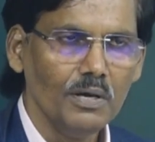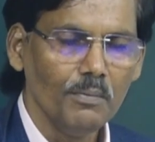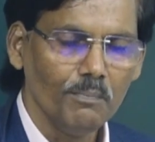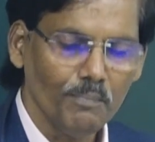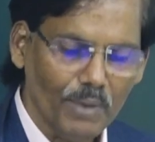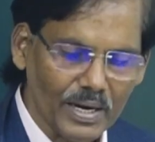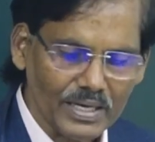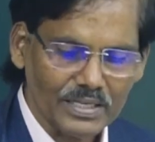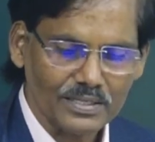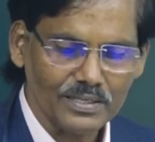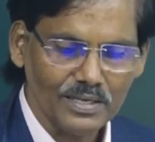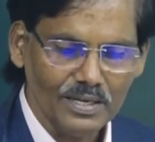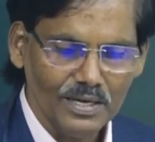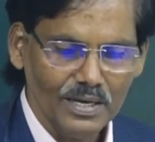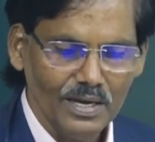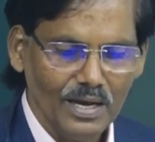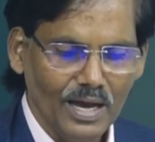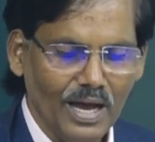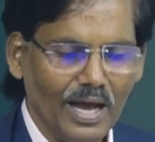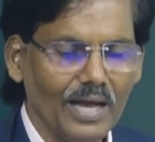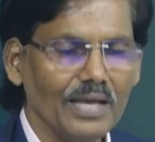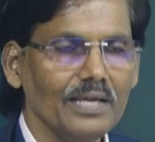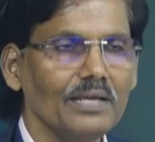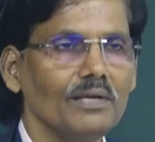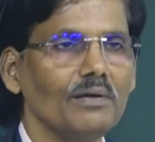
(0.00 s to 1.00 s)
But
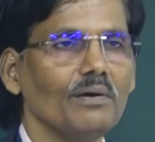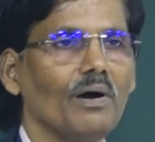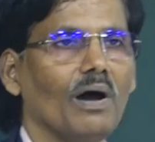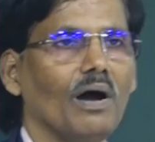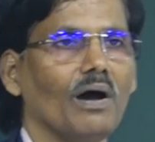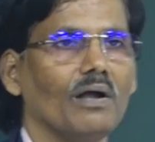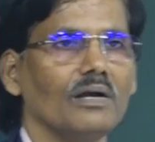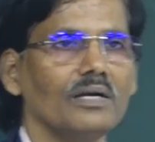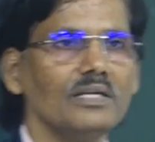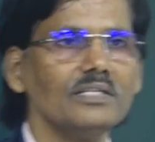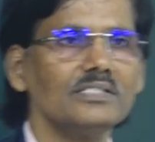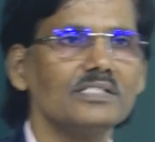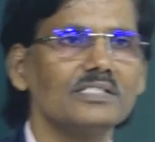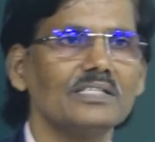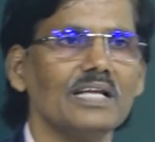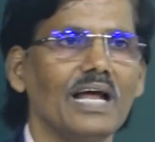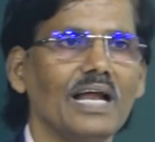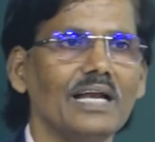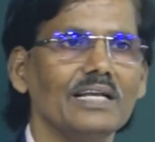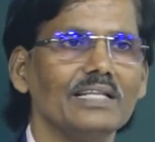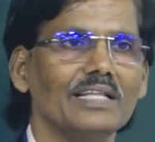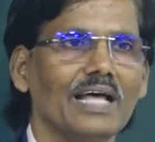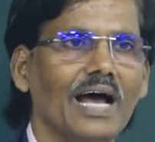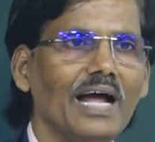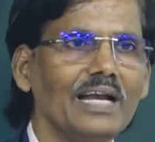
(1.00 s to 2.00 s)
I
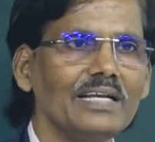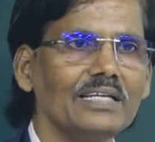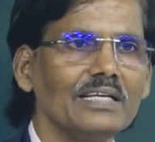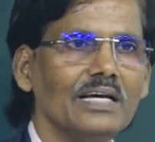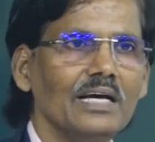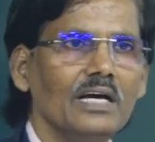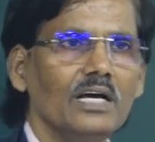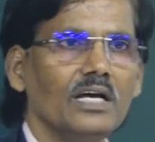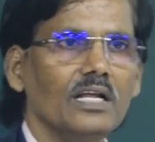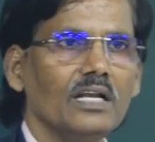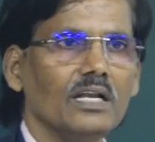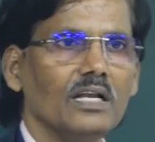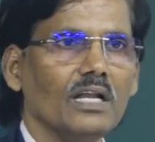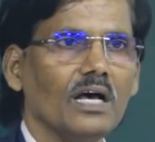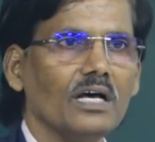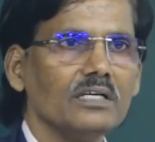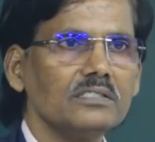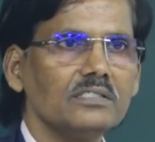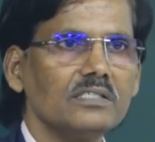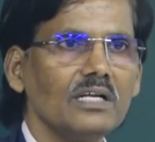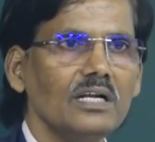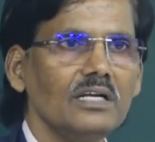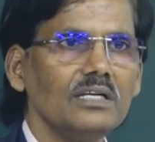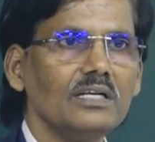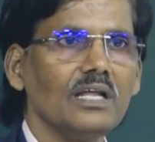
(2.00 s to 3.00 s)
understand that
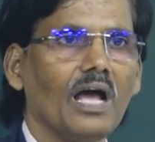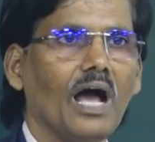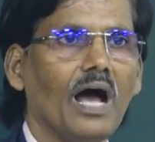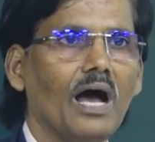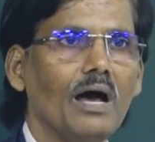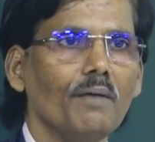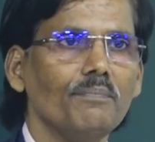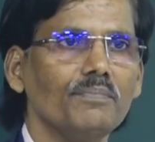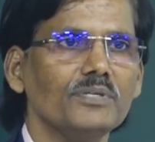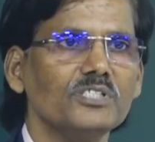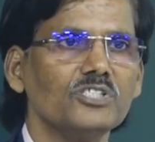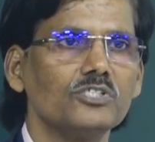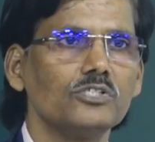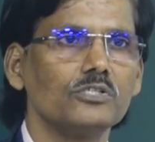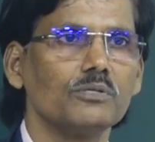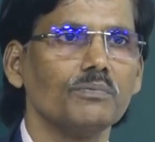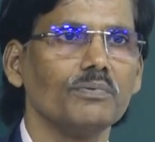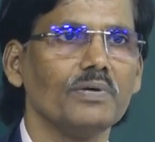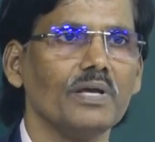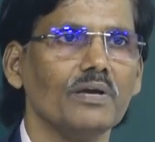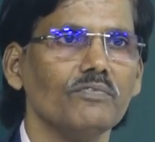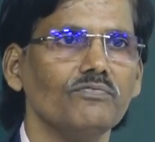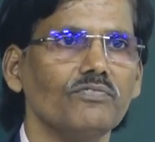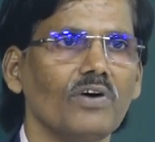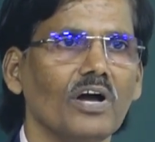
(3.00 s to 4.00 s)
Nusselt happens to
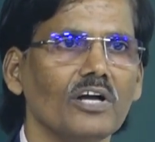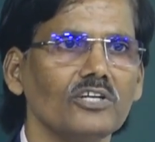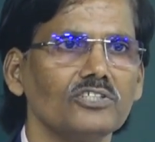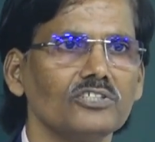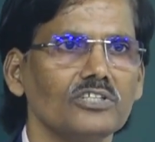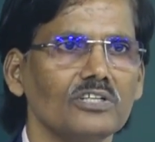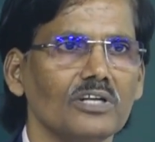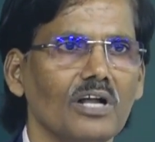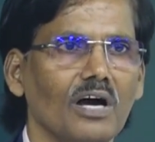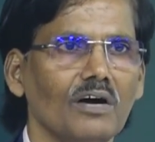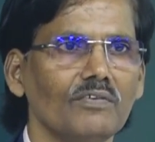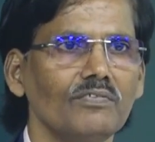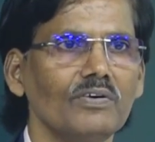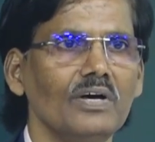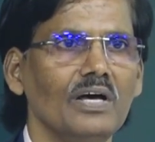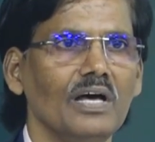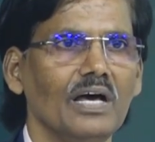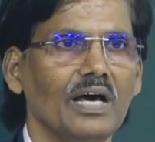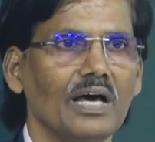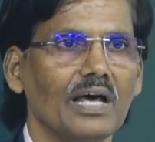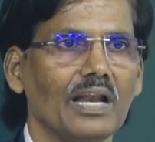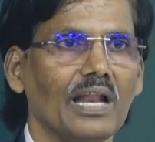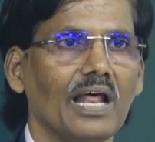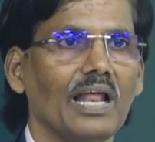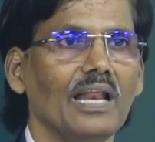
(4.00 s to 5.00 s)
be a function of
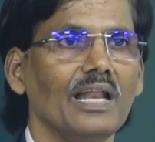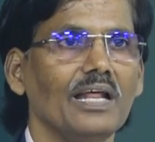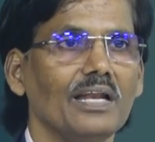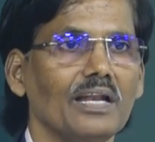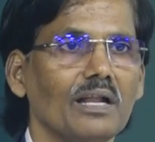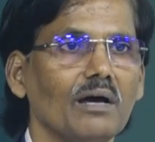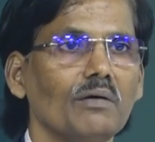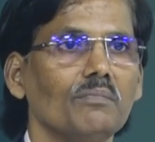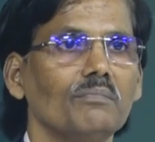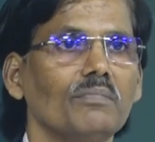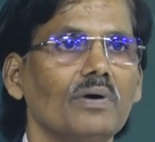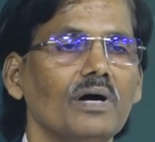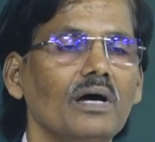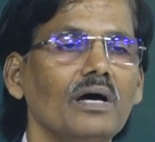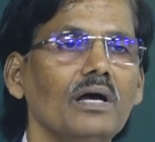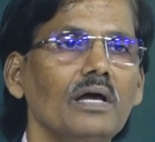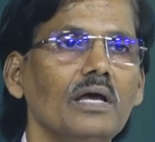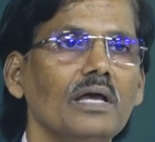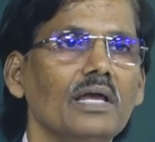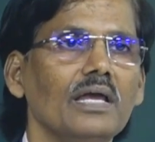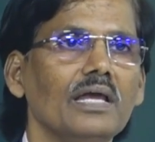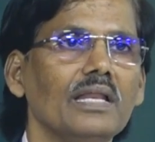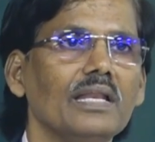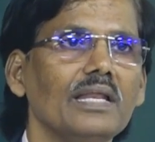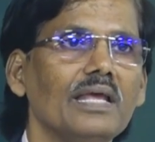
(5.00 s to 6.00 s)
Rayleigh number
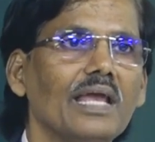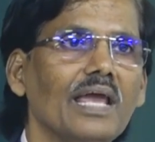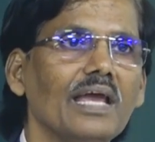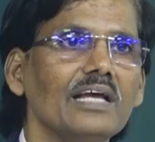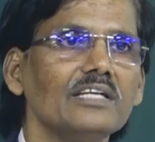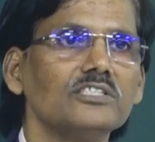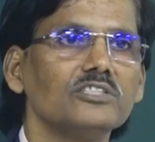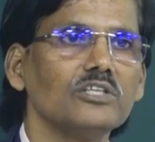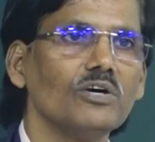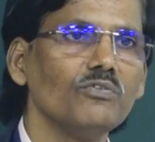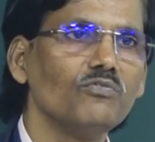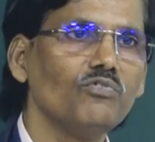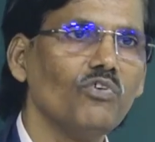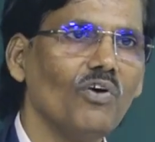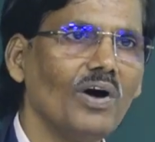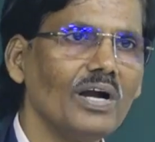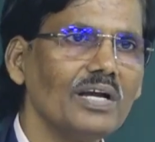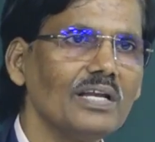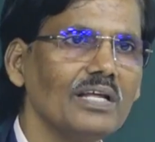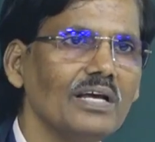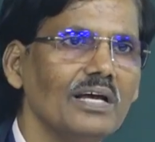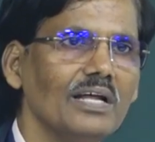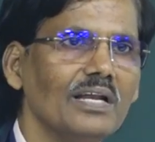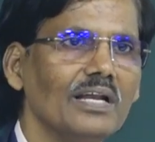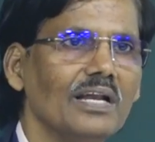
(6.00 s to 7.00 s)
in case of
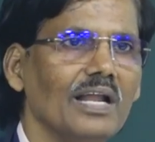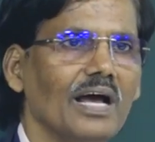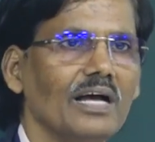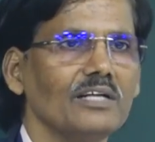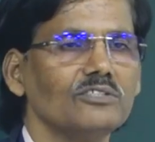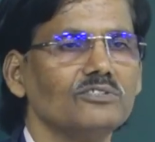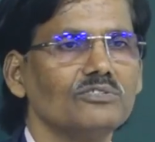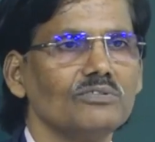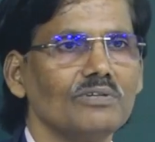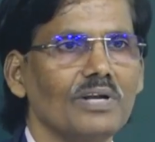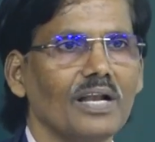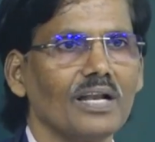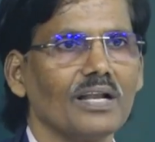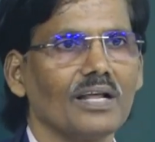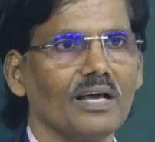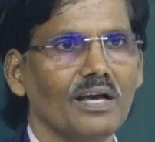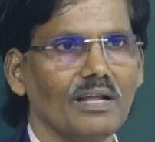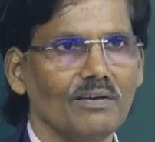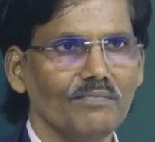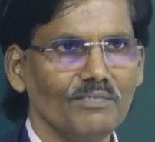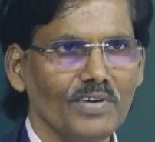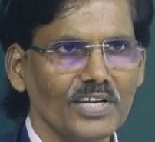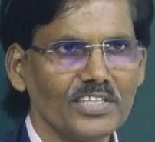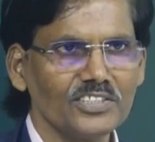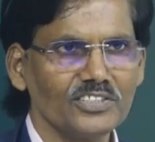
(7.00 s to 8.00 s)
what? Natural
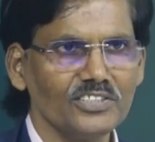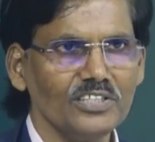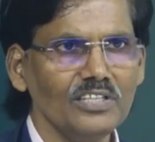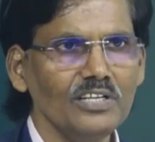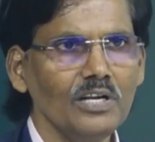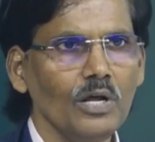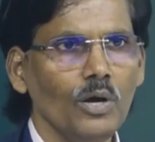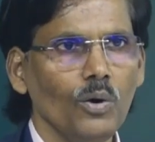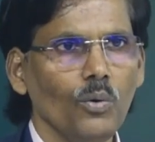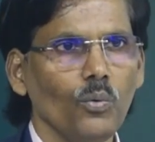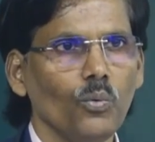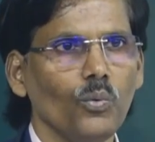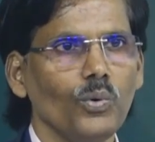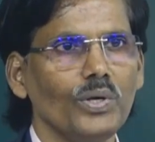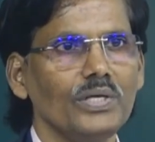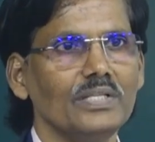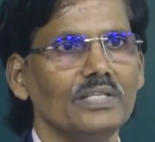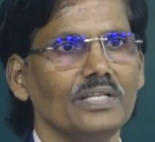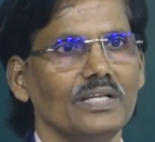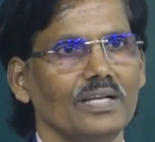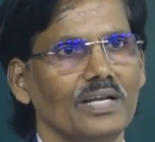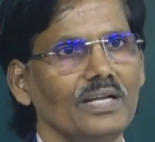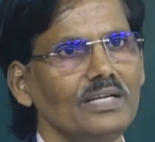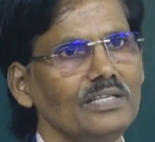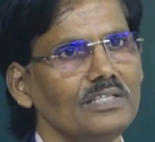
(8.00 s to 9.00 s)
convection
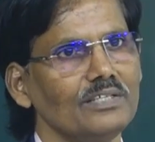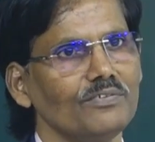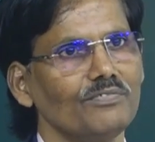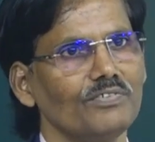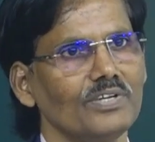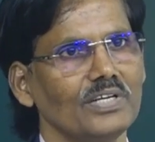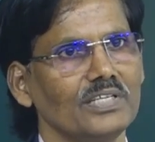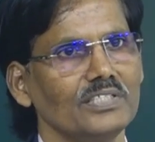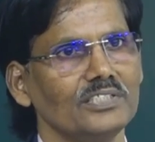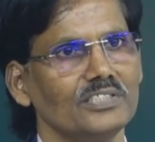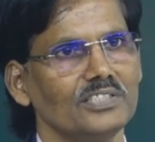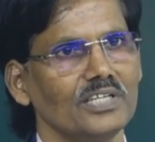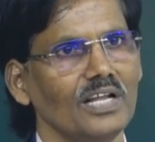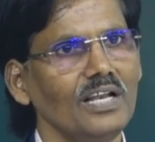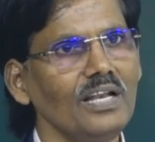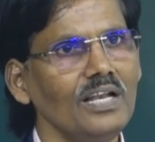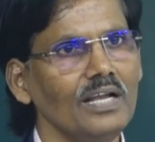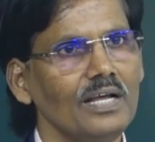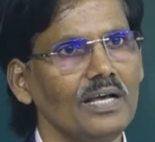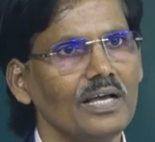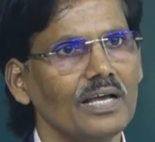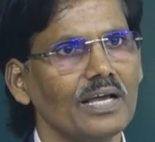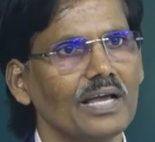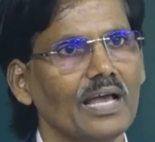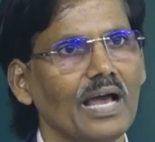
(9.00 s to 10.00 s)
within a differential
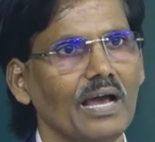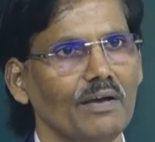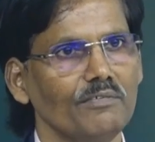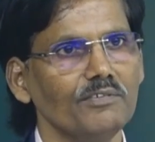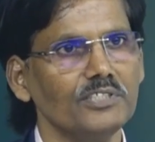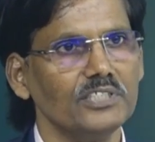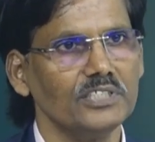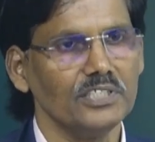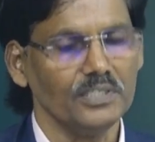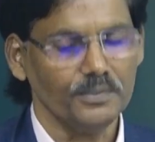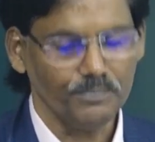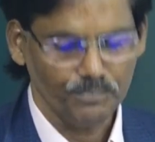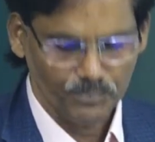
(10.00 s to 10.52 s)
cavity.